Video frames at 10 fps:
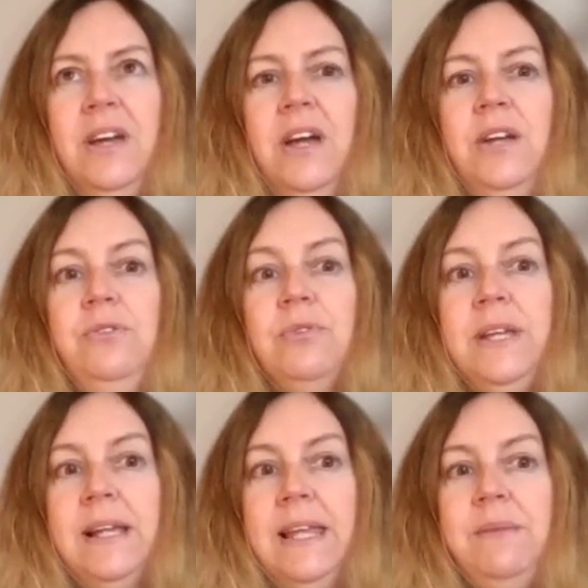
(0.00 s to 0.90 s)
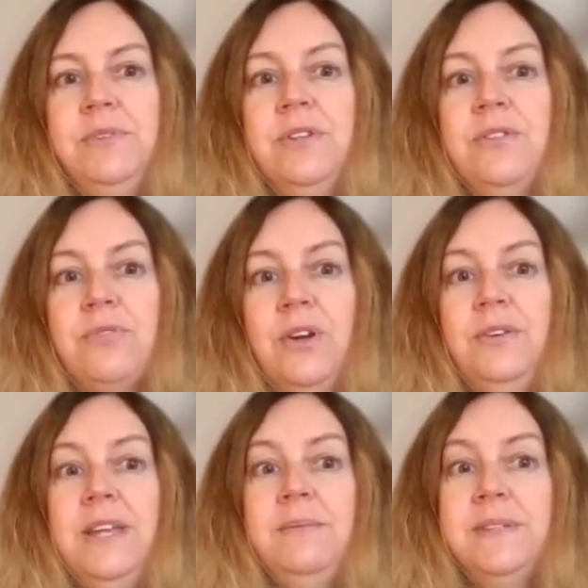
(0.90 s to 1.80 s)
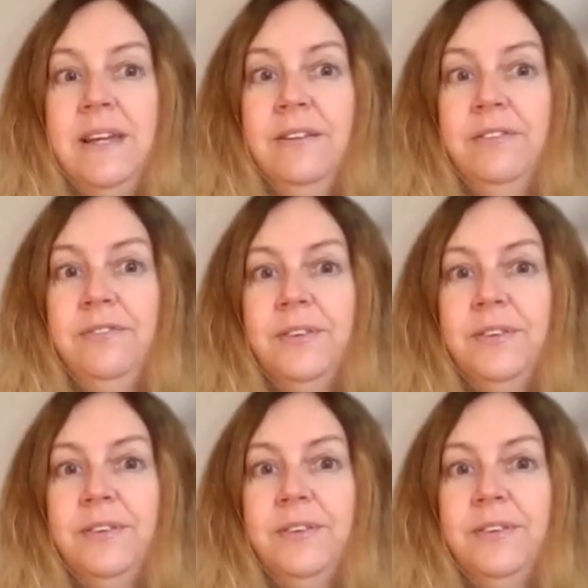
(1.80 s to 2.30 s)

and reclaimed the throne himself.